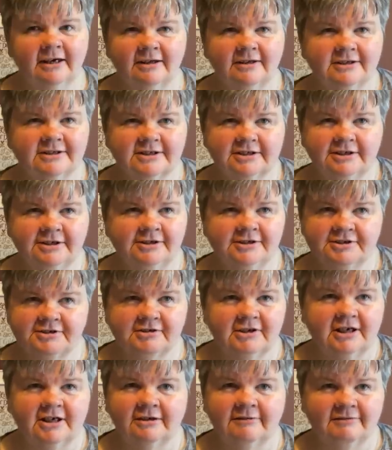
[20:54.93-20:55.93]
there's a new
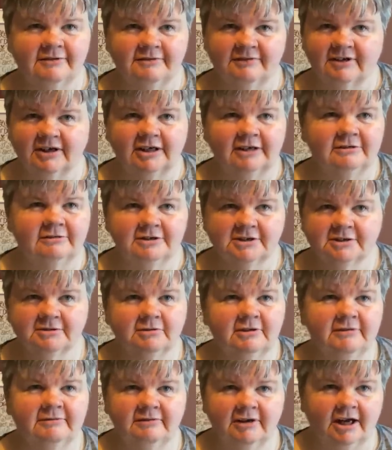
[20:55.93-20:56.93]
strain of the virus
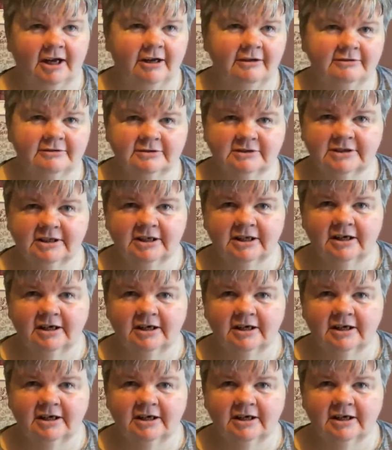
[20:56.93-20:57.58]
going around.